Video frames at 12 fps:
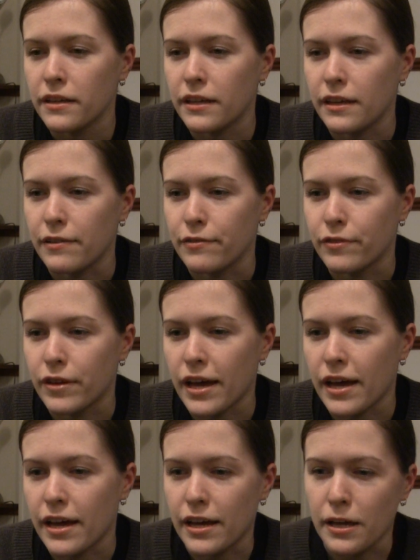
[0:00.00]
give
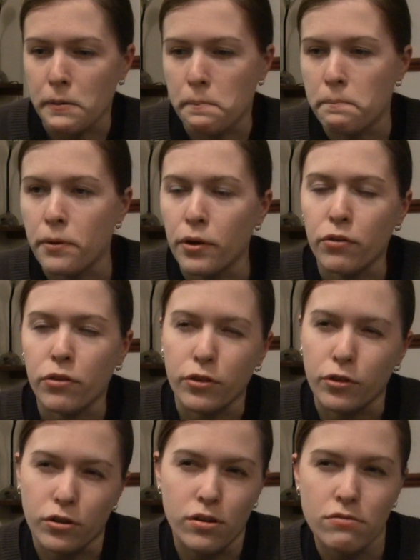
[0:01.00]
a
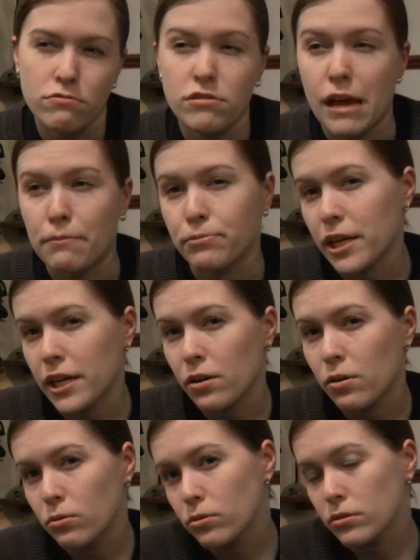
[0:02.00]
Bothan Zabrak
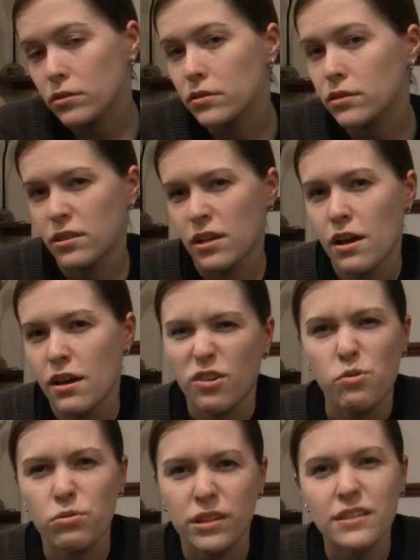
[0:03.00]
horns,
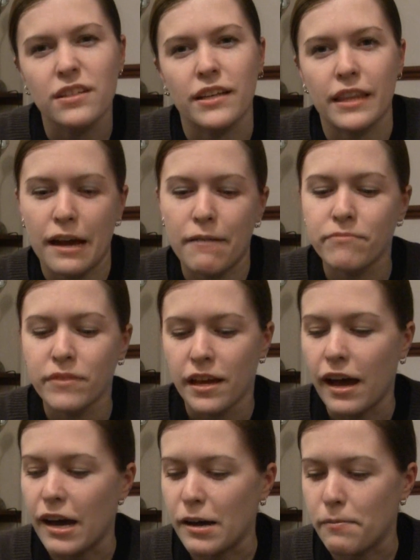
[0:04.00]
cool things like that.
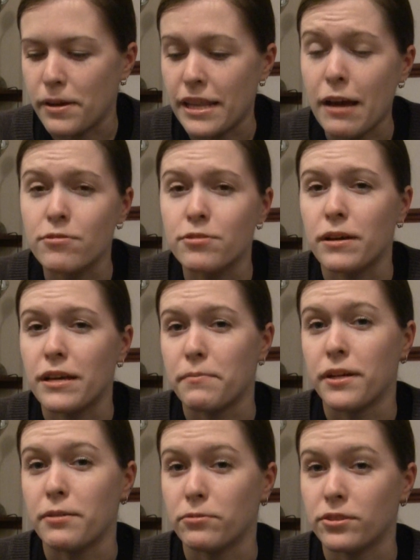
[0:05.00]
And that was where the
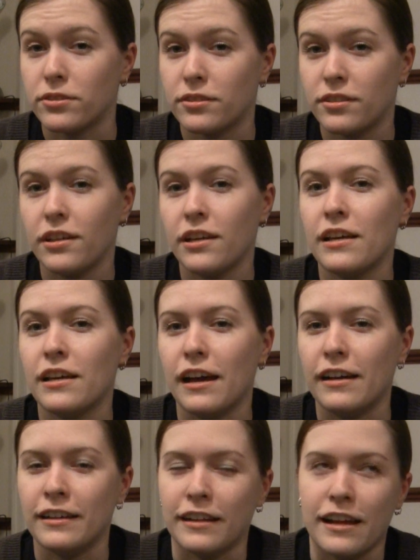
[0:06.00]
money was,
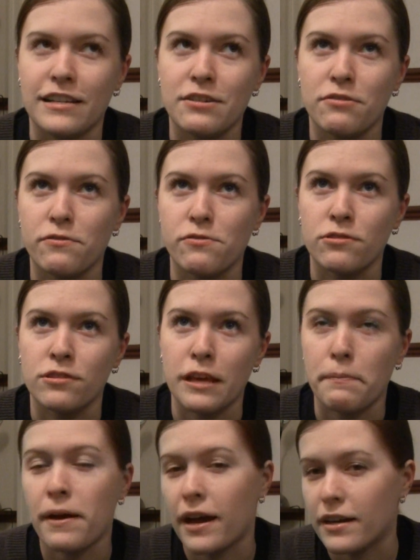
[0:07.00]
until of course
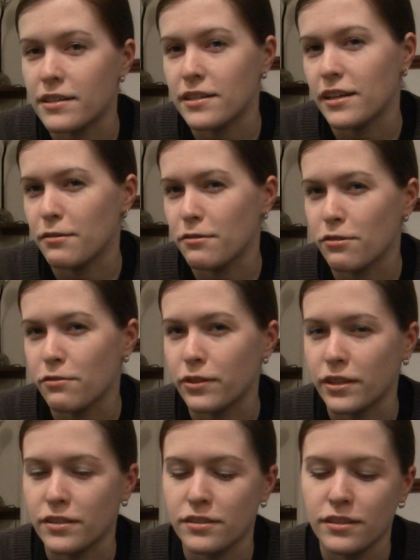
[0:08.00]
they patched it and it got
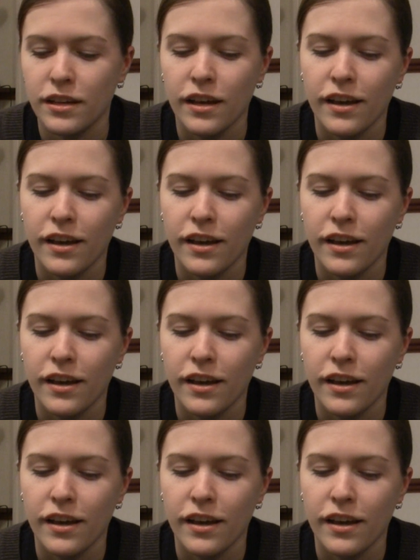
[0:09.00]
fixed.